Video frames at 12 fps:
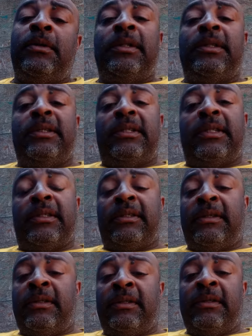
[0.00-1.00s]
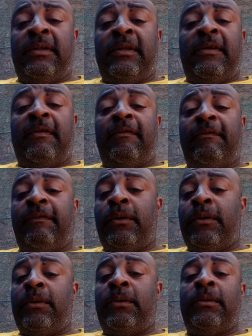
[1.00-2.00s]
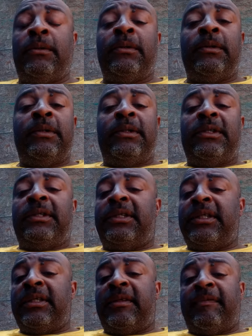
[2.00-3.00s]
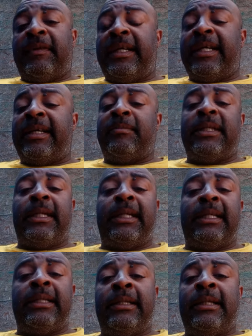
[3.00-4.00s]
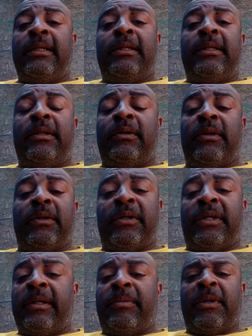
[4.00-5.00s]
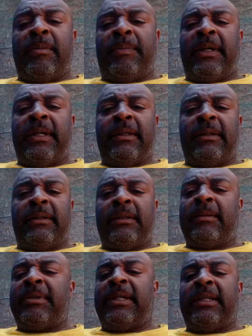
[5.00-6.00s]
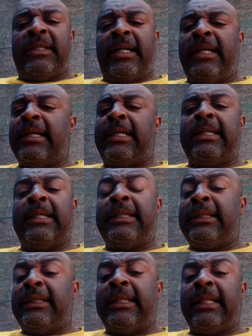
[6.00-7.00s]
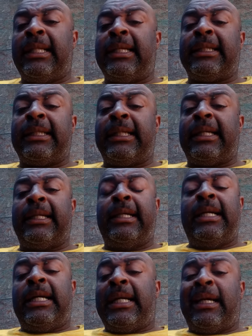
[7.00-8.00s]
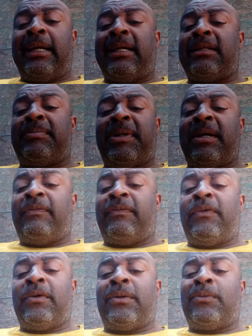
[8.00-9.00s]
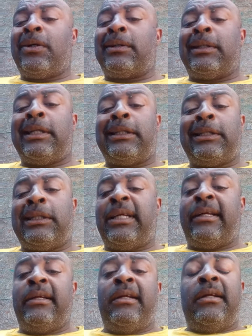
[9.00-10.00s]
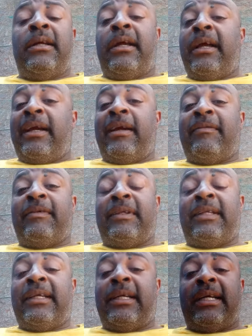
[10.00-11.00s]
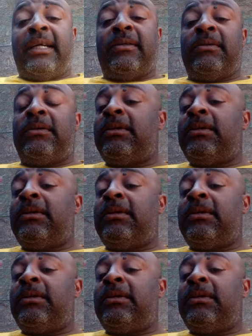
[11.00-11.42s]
just food, shit the fam need. You know, you keep your pants up, get your hair cut, shit like that. Gas back and to work, that's it. Everything else,